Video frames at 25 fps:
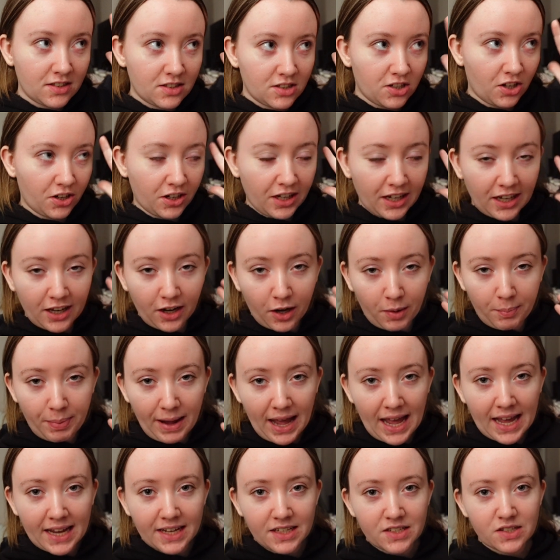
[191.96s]
tucking her
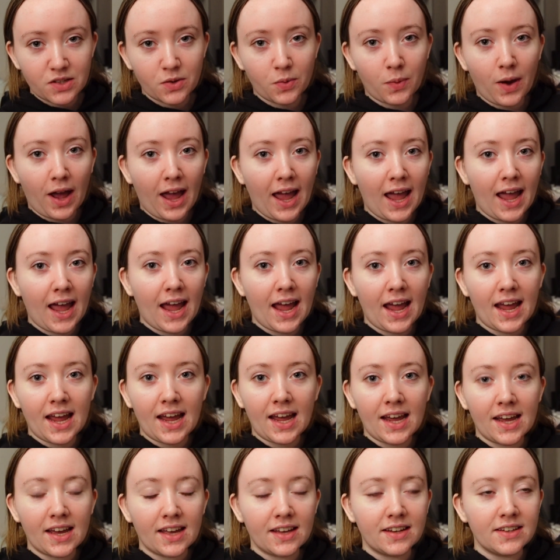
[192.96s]
bangs
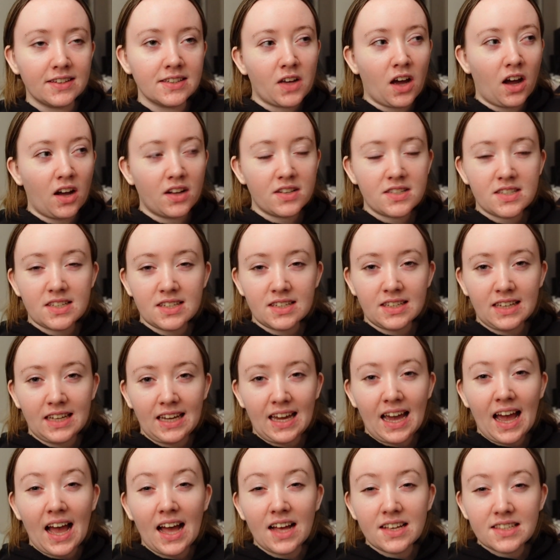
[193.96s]
away and
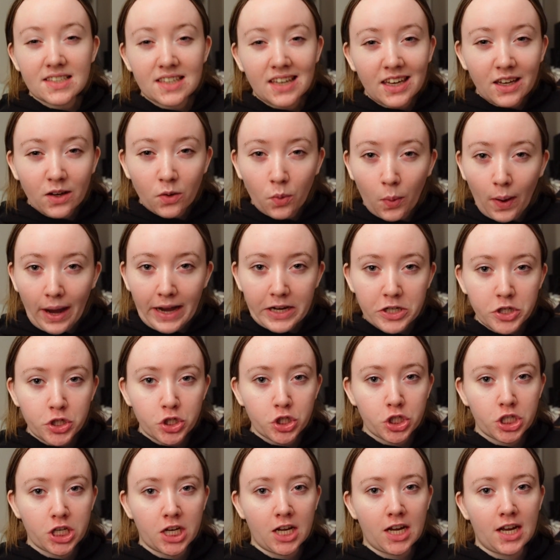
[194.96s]
constantly asking
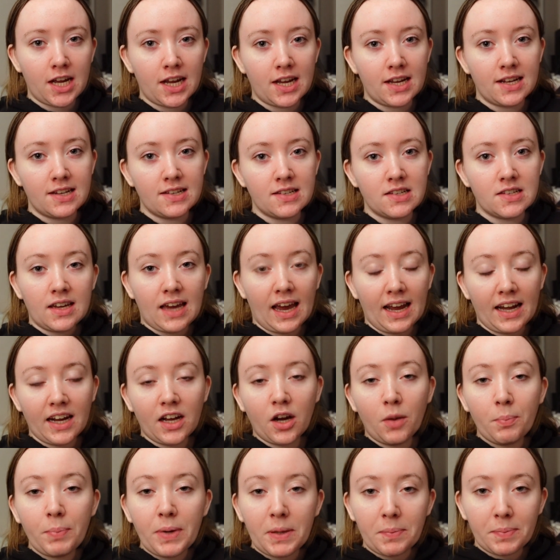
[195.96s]
questions, getting
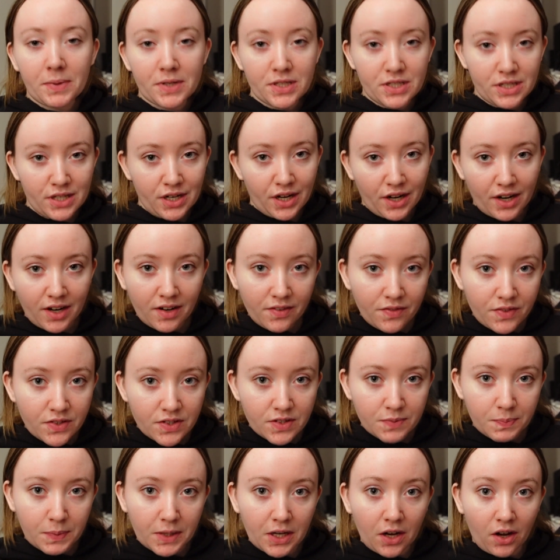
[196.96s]
on people's
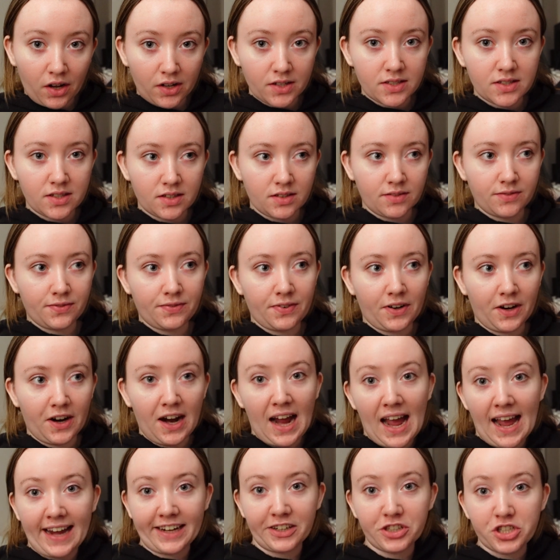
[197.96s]
nerves because of
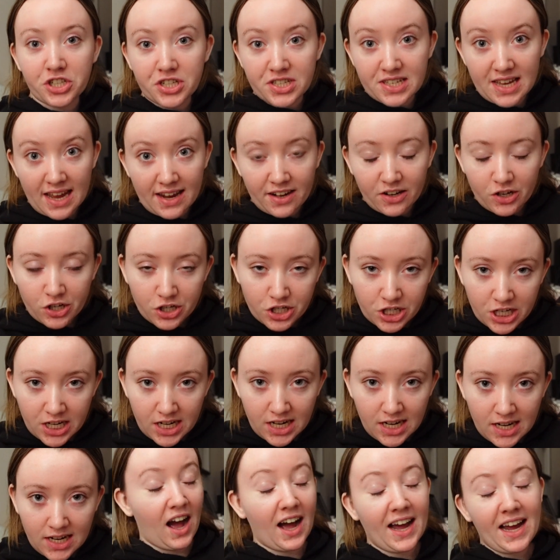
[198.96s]
her anxious
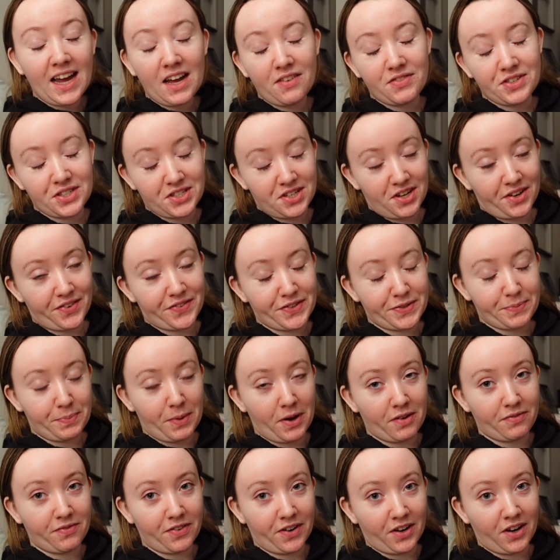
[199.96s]
energy. I have a soft
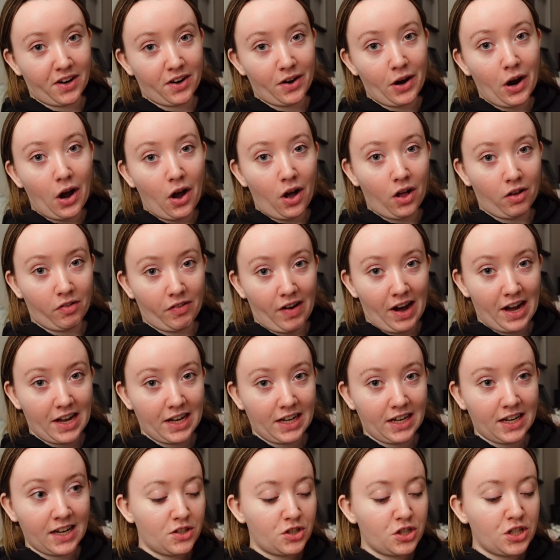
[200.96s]
spot for her
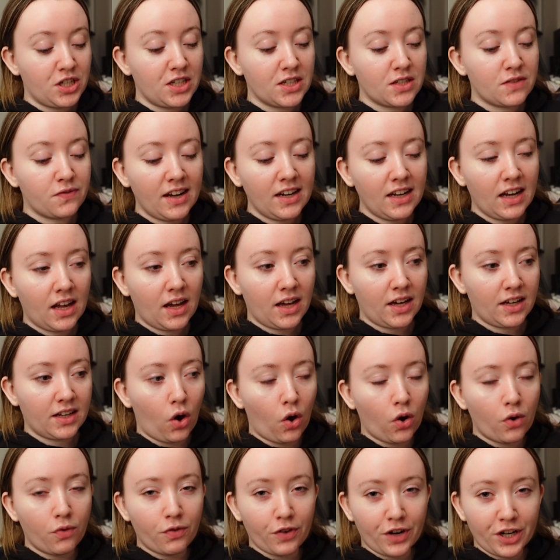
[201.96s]
already. She is kind of like
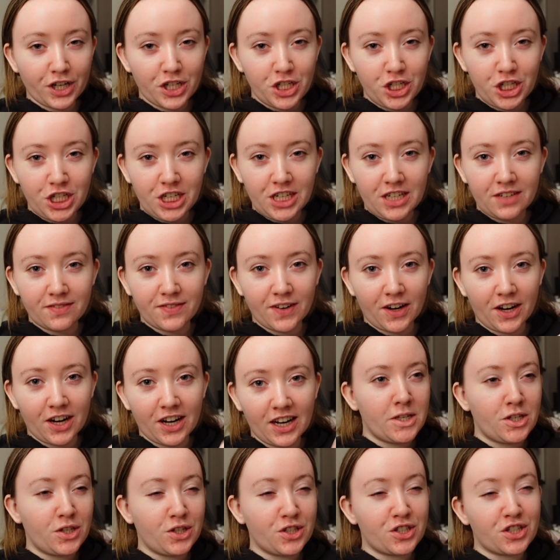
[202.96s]

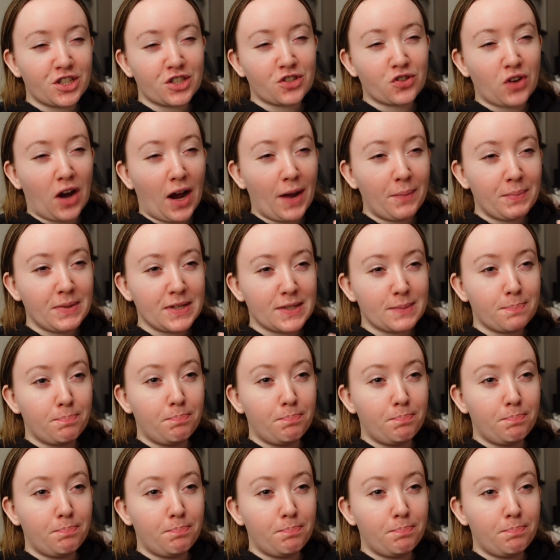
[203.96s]
overachiever. She's described as